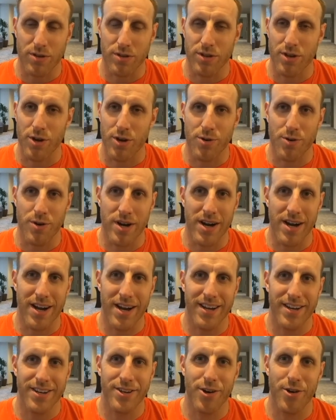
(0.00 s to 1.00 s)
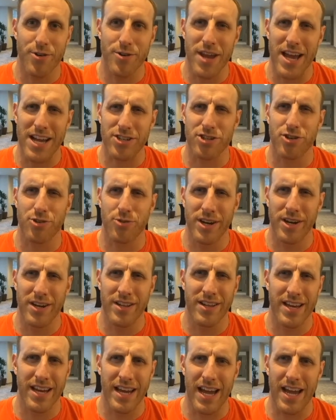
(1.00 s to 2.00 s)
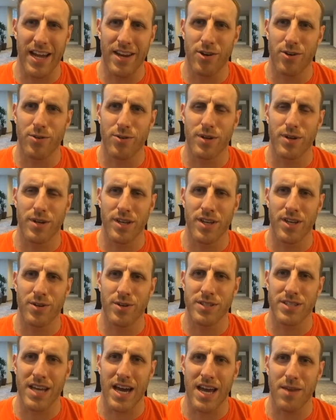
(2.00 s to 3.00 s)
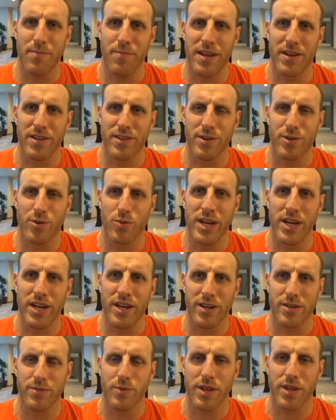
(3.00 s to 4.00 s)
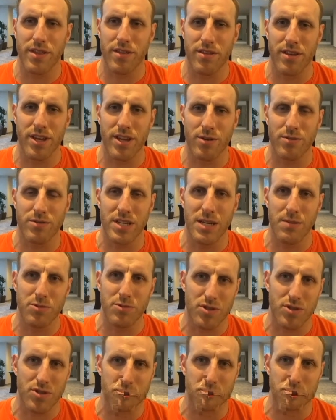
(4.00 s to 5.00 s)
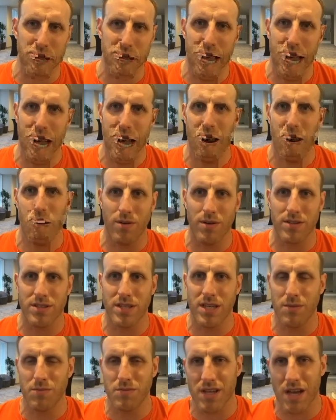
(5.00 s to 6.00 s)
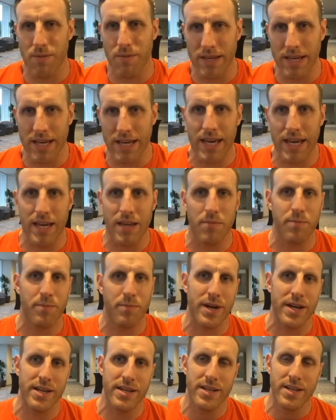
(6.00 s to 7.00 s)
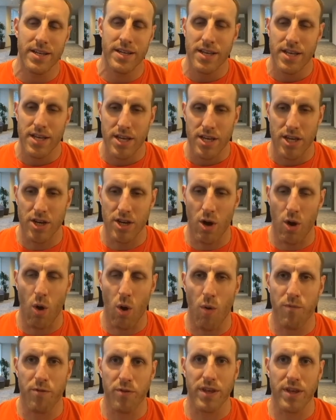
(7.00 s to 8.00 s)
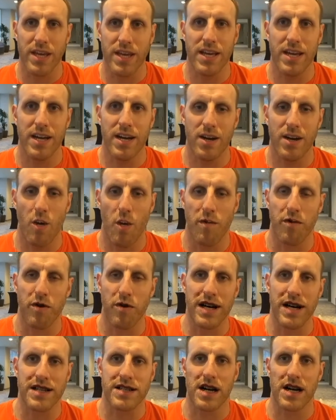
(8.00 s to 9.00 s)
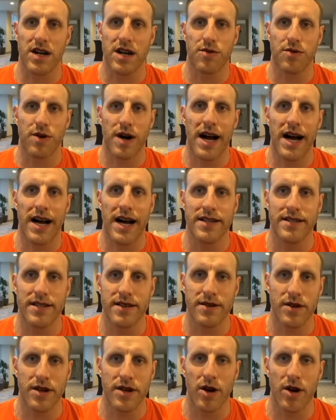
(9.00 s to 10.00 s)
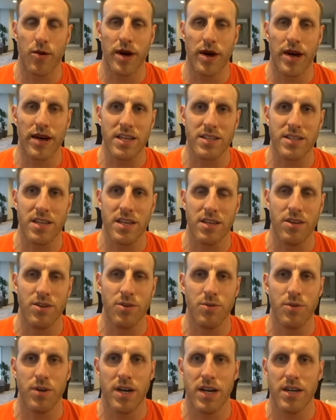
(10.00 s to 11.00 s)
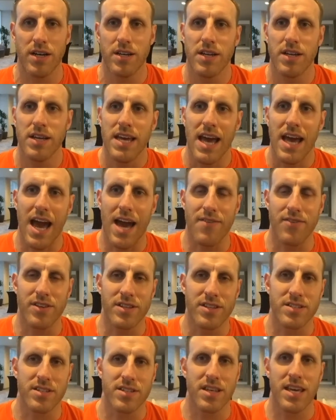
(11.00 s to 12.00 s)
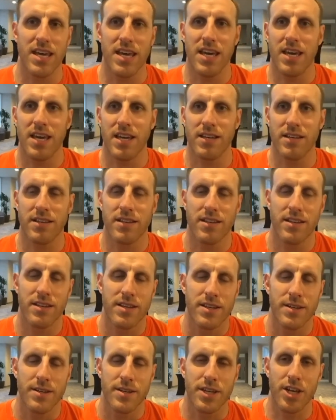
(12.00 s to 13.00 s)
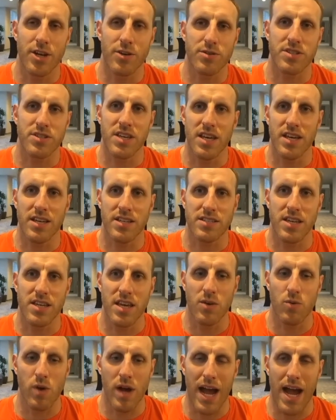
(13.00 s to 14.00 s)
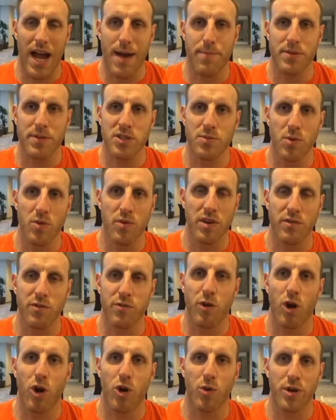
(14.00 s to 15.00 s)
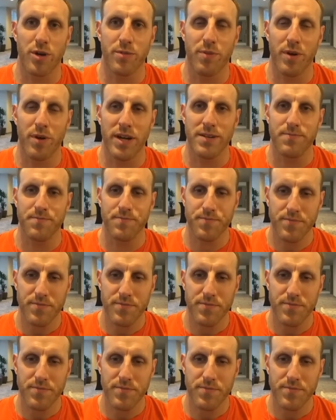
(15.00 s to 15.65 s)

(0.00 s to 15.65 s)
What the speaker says: Go National Arena League. I know it's kind of been a little weird with teams dropping out and teams coming in, but hopefully it's on the rise, and we can continue having this league and seeing what happens moving forward. But